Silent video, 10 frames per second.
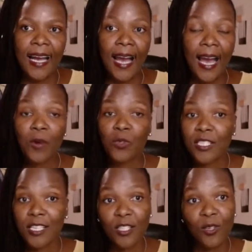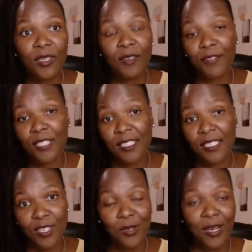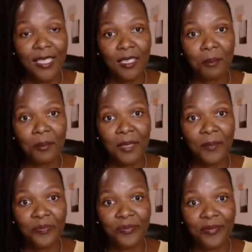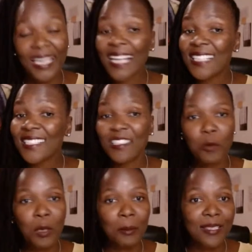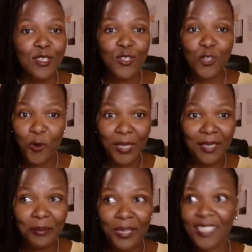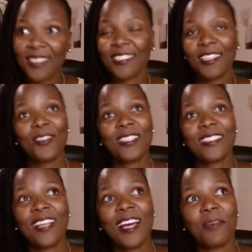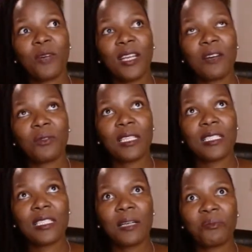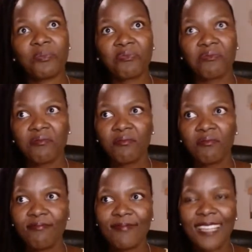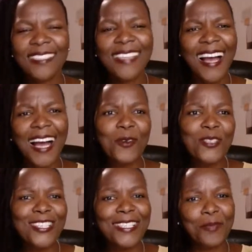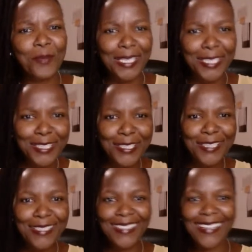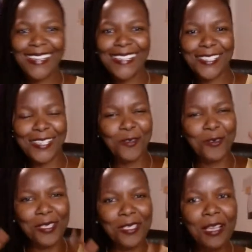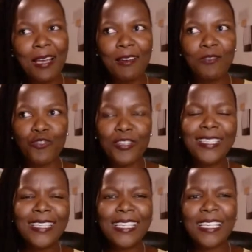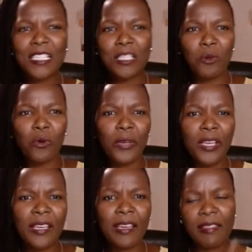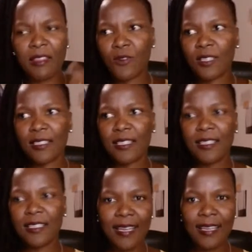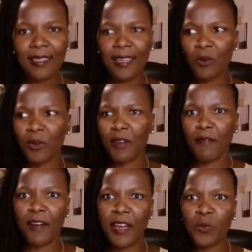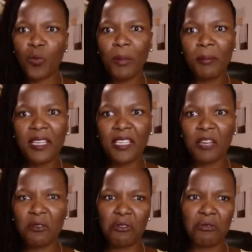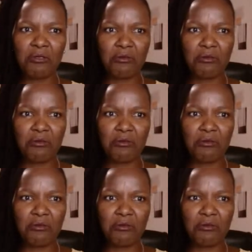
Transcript: I was just looking for someone to accept me. And I still remember this so well, because that was the time when I was I was just in my teenage stage, and I was drinking and smoking, and there was this thing that, okay, fine, women cannot,